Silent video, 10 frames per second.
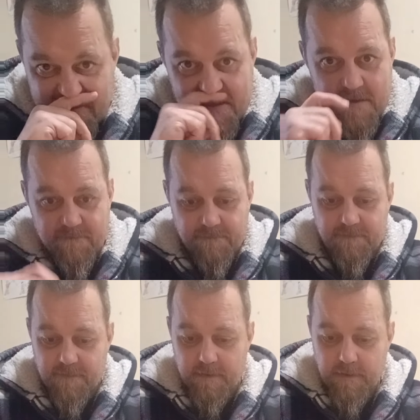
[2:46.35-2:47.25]

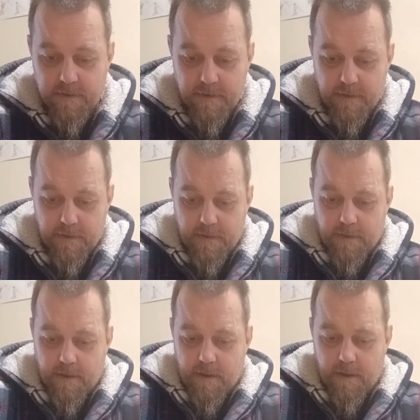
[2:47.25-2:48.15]
if
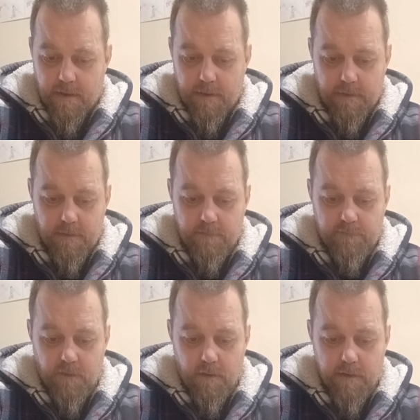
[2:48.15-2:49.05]
you've
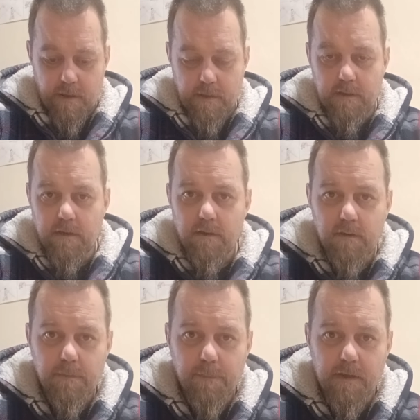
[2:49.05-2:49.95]
done any
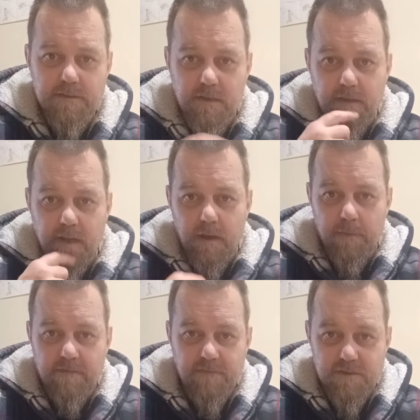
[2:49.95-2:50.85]
basic
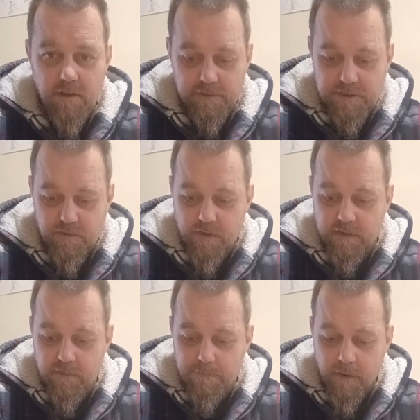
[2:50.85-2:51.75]
anatomy physiology
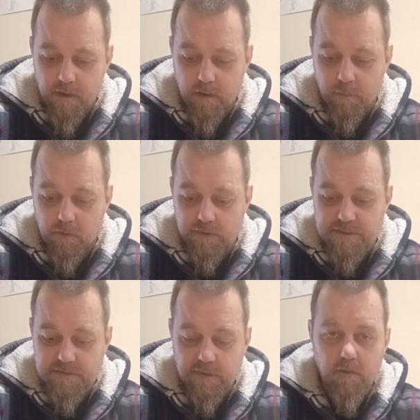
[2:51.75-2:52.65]
training, you might have come across
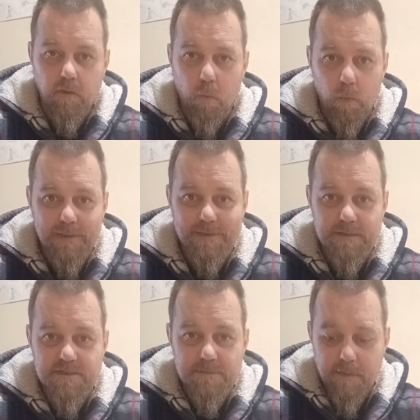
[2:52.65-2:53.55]
this thing called the
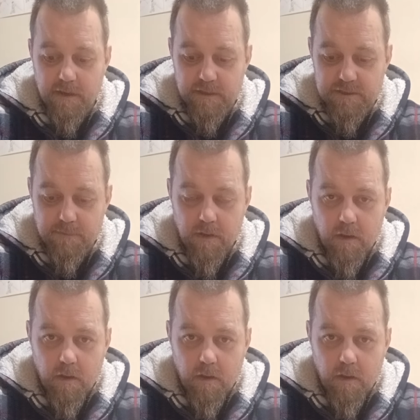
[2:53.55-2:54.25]
windlass mechanism,